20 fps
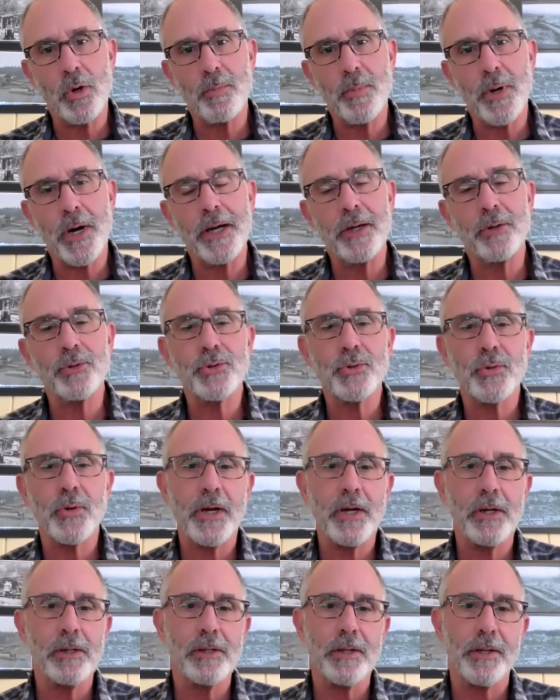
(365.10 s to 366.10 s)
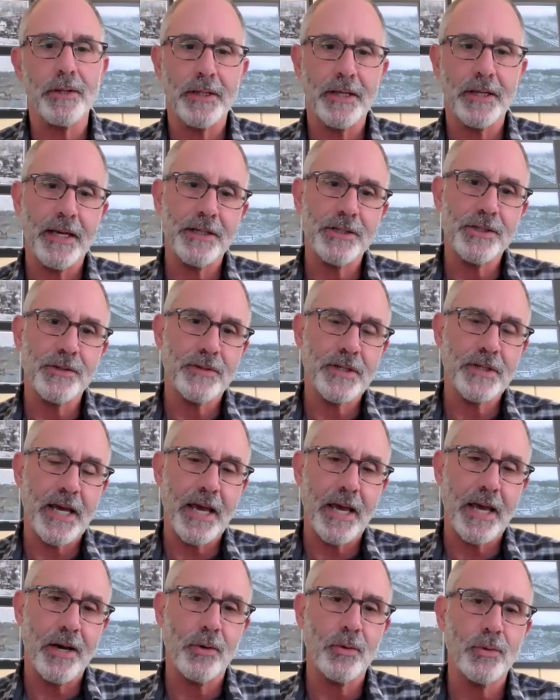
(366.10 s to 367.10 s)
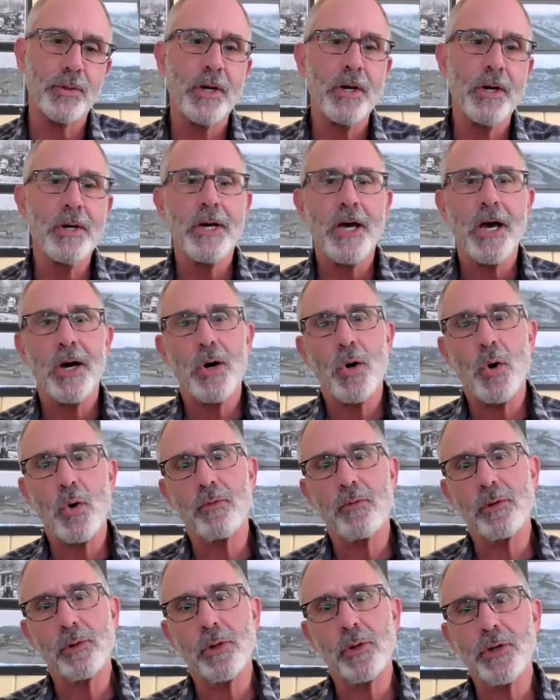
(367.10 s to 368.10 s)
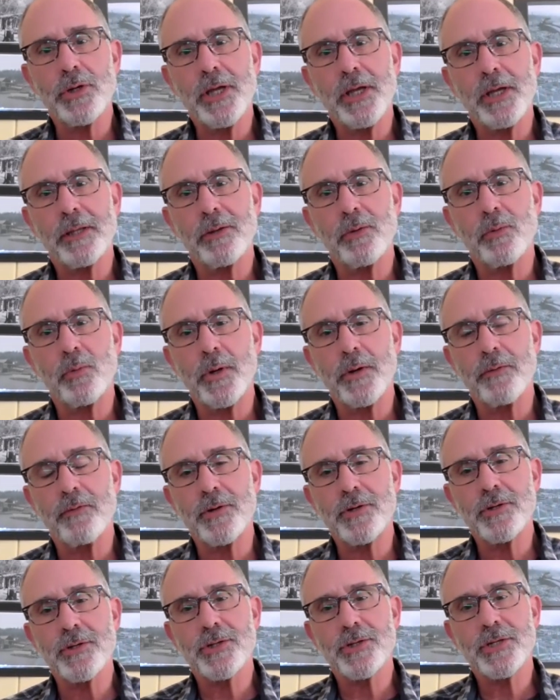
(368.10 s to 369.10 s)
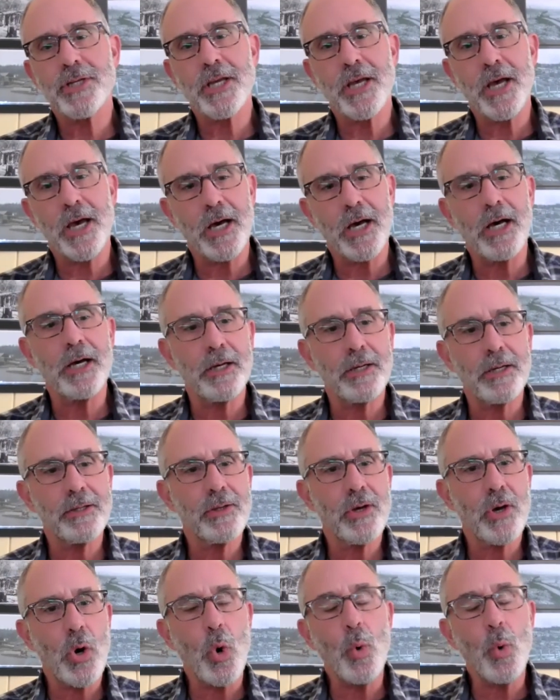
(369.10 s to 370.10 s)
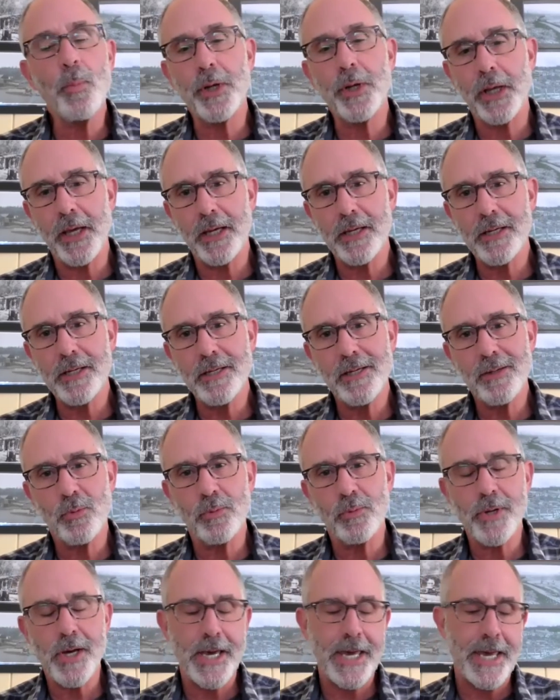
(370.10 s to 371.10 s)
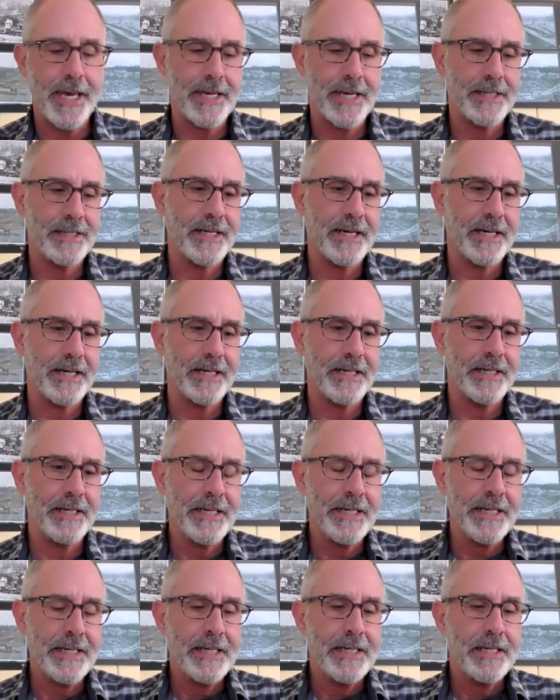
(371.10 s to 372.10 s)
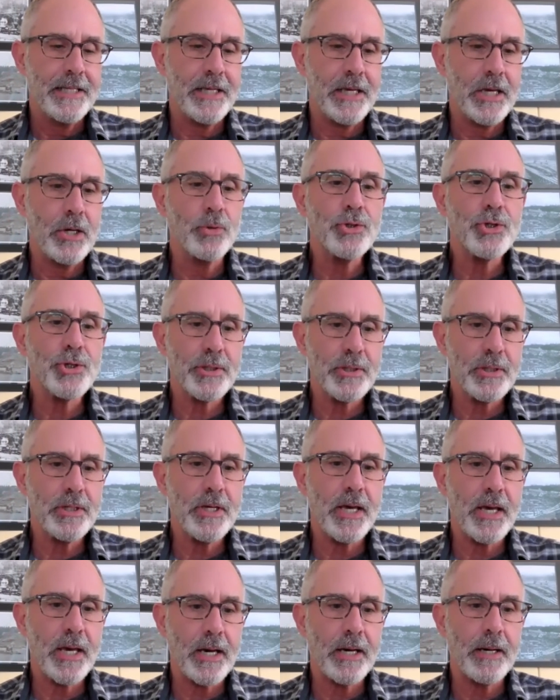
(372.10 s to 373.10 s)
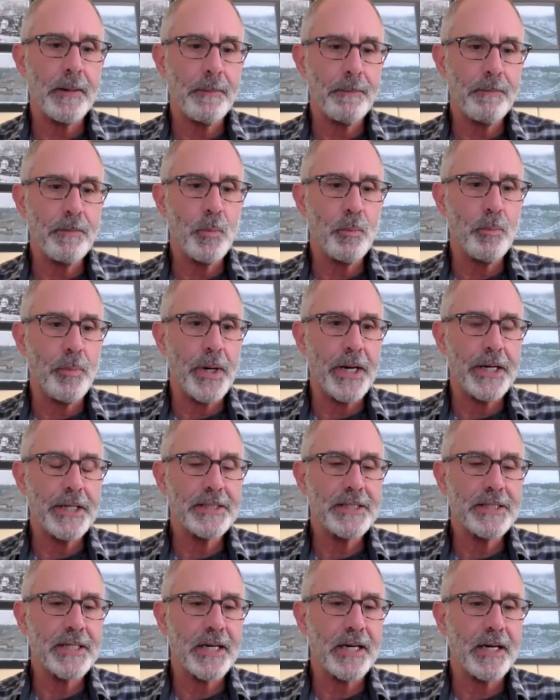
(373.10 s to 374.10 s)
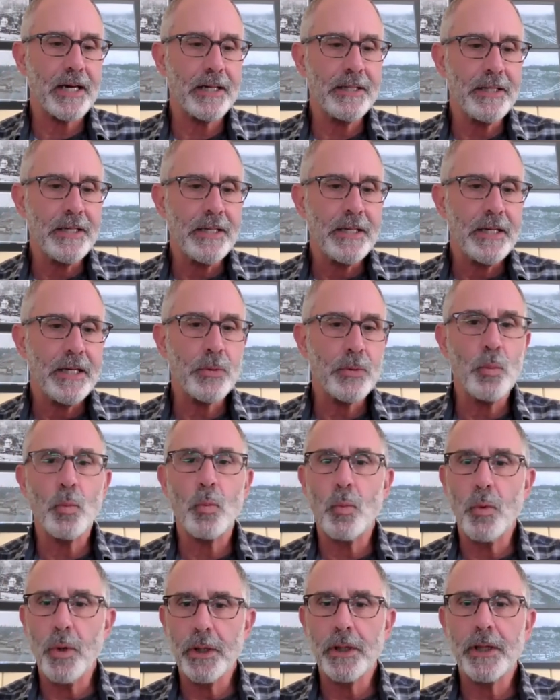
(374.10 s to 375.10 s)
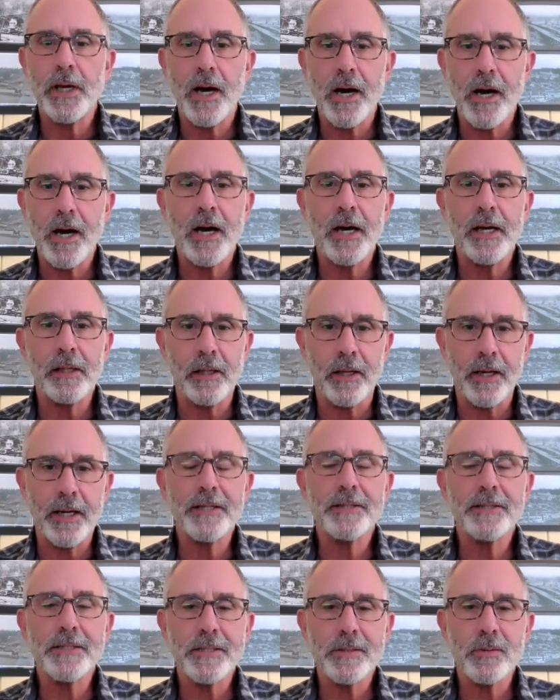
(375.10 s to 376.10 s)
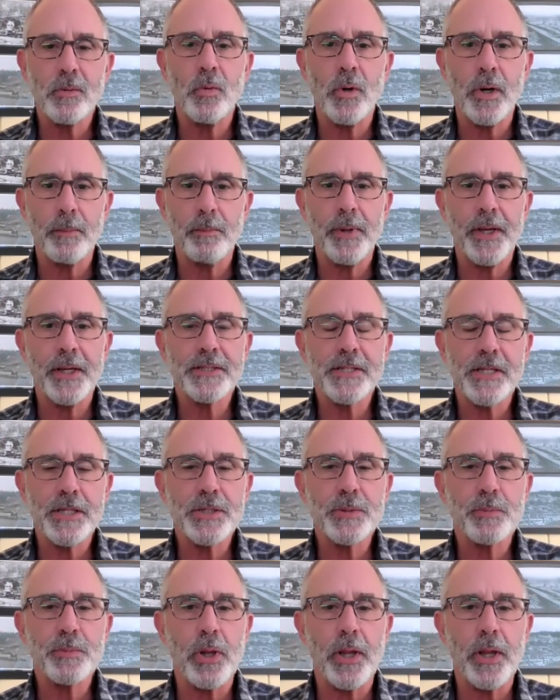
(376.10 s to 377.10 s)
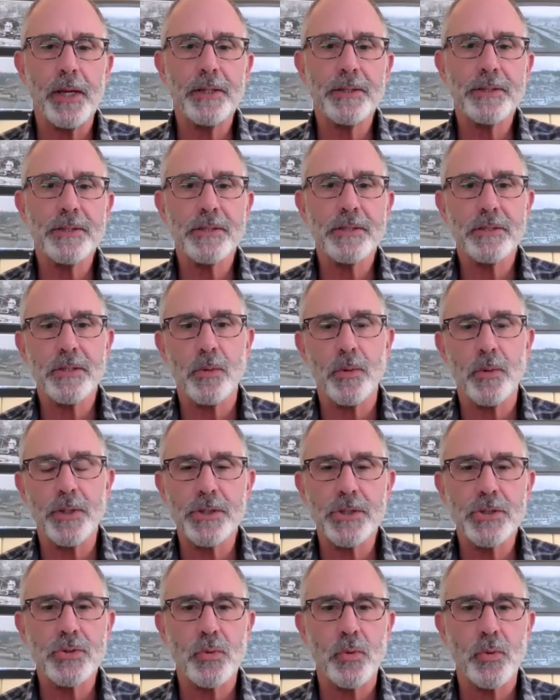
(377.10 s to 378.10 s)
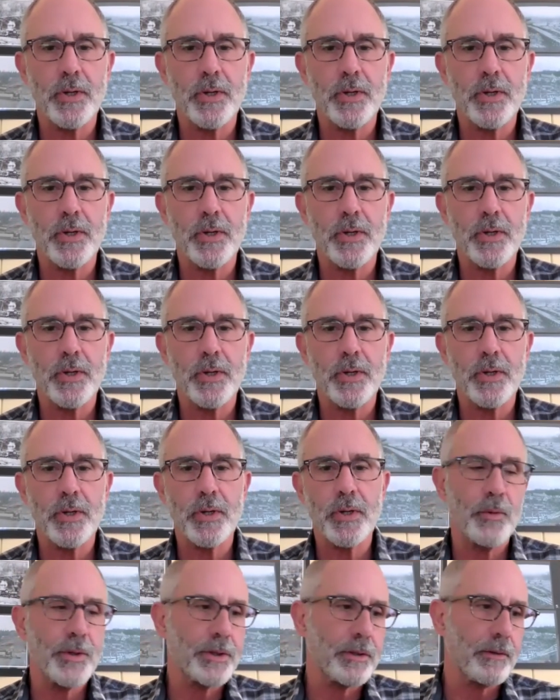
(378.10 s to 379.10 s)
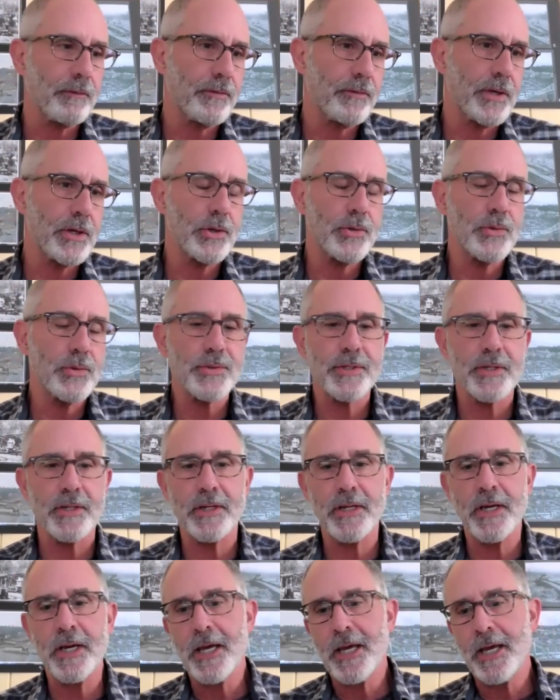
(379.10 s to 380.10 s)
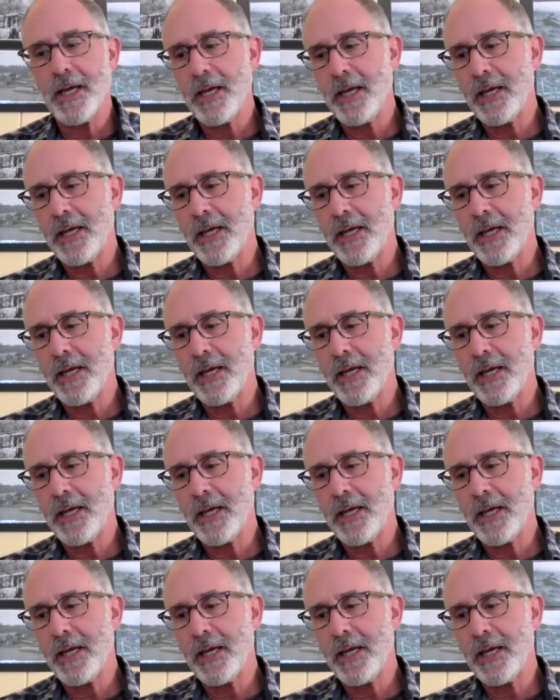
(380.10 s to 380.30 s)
quarter-mile trail on the edge of town, overlooking the river's opening and the ocean. But it really highlights what makes this place so extraordinary with the views and